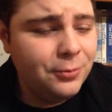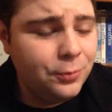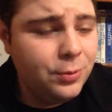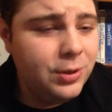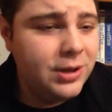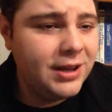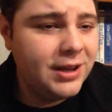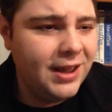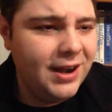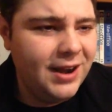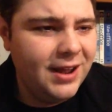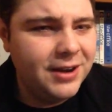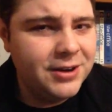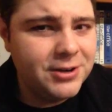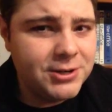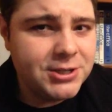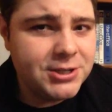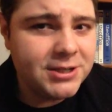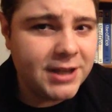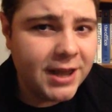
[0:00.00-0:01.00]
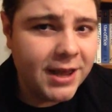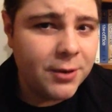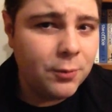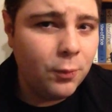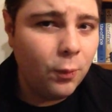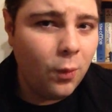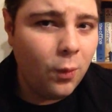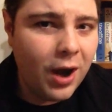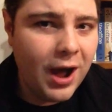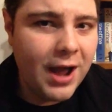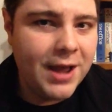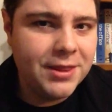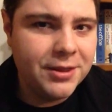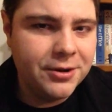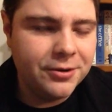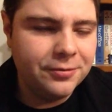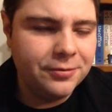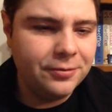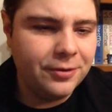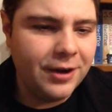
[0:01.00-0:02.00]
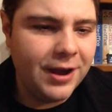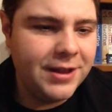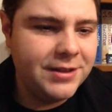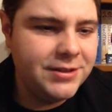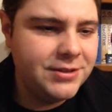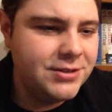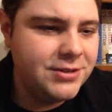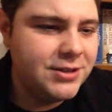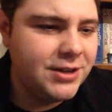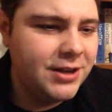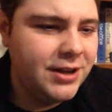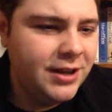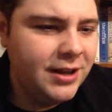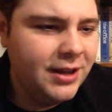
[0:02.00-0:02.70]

we kind of understand why they're friends.